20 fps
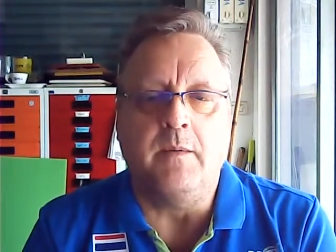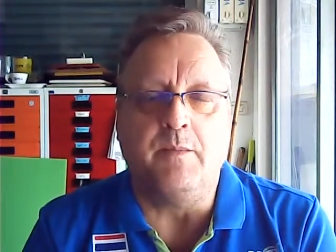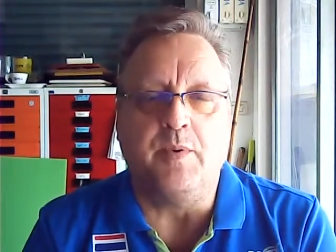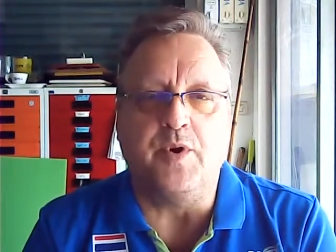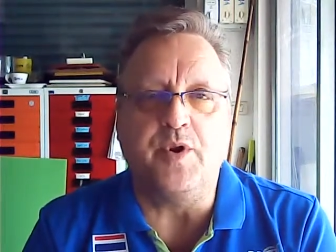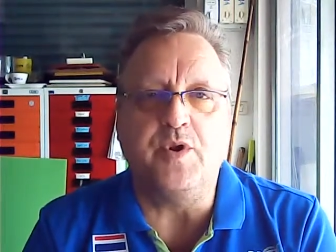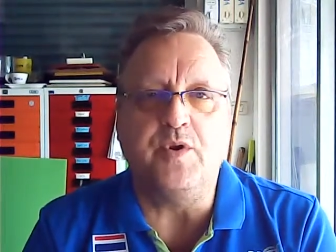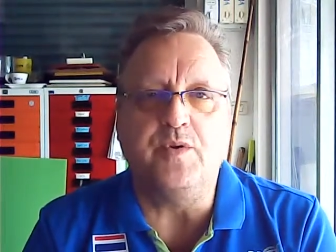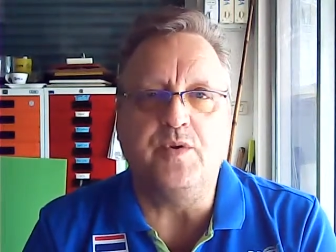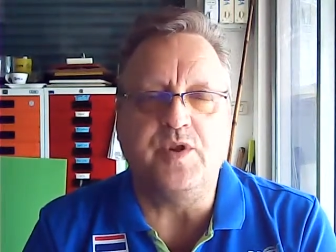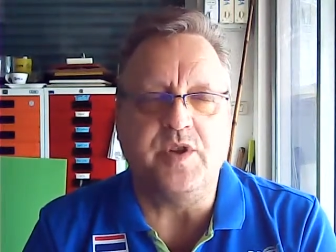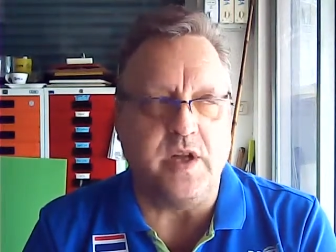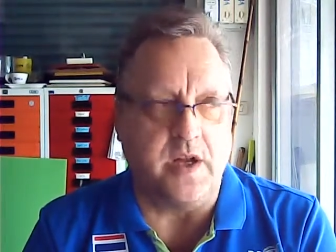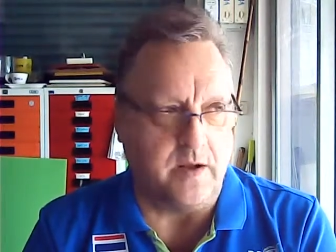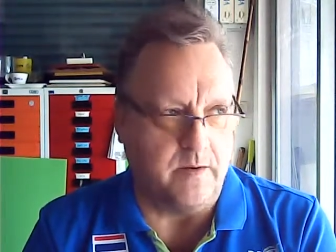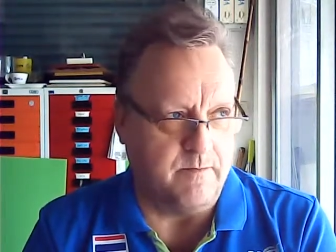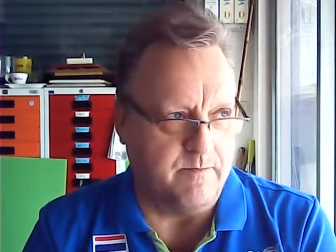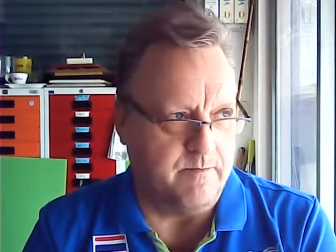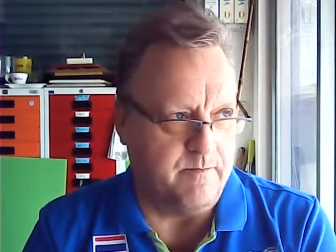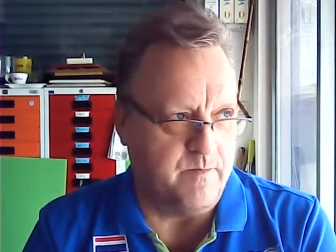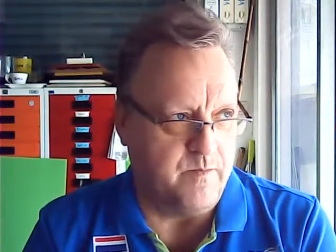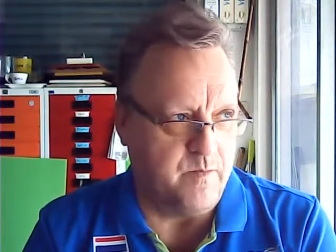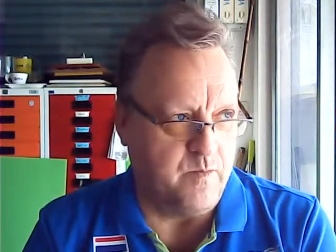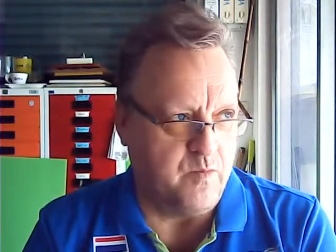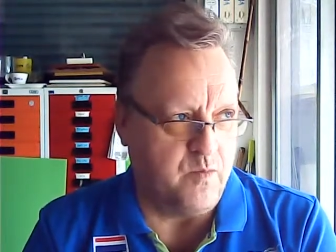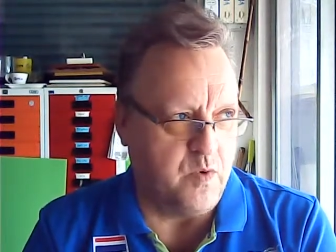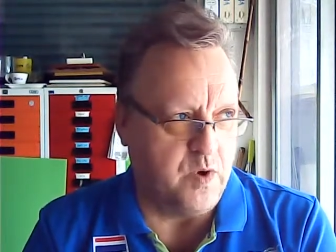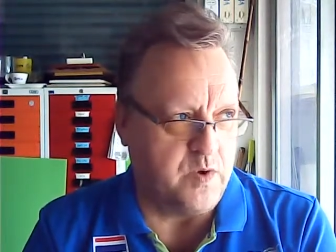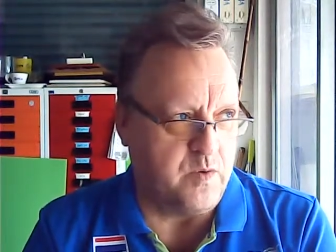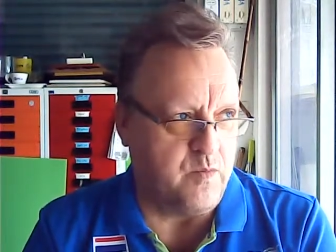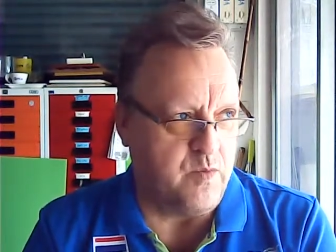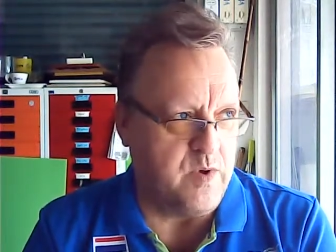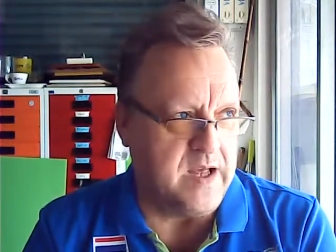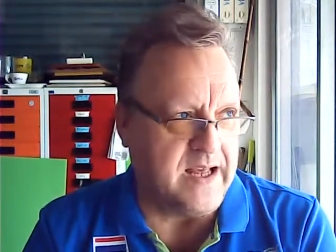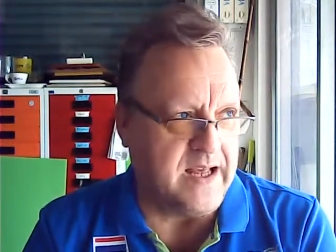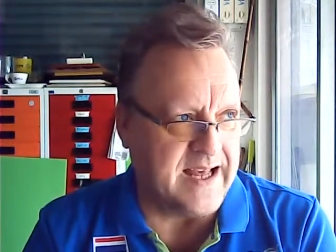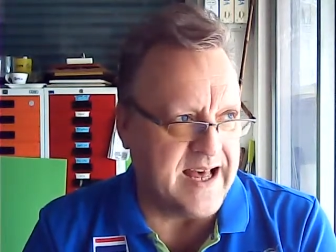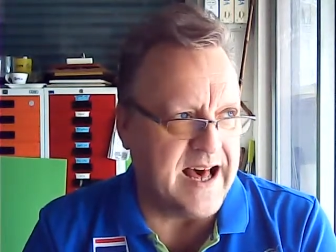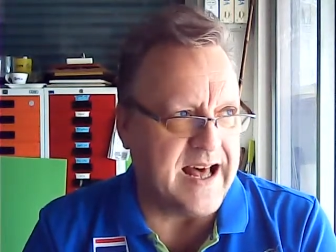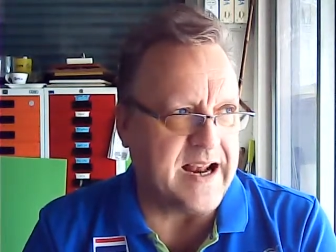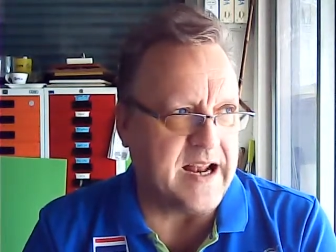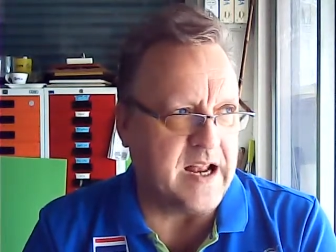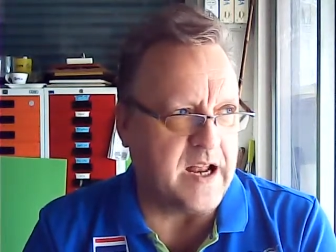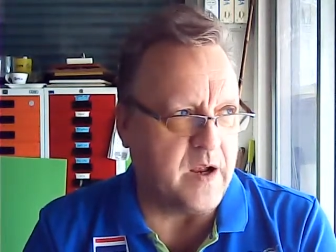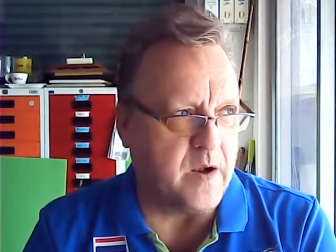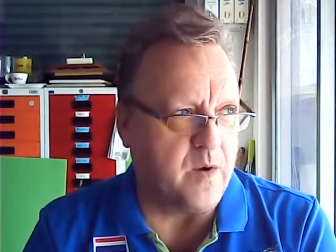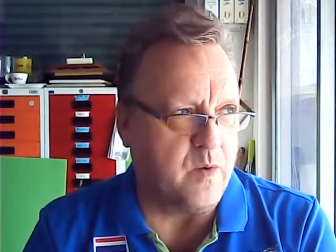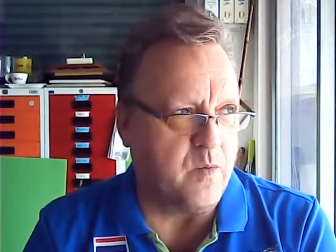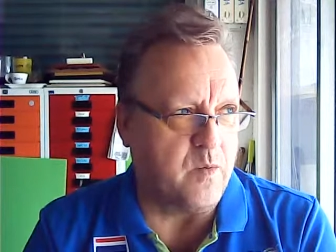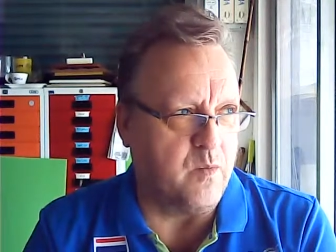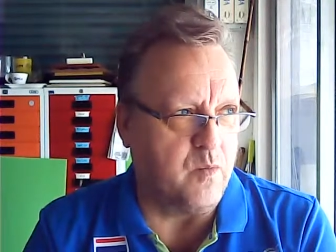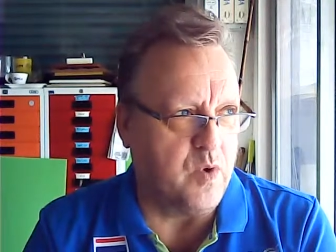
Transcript: producing, what we carrying,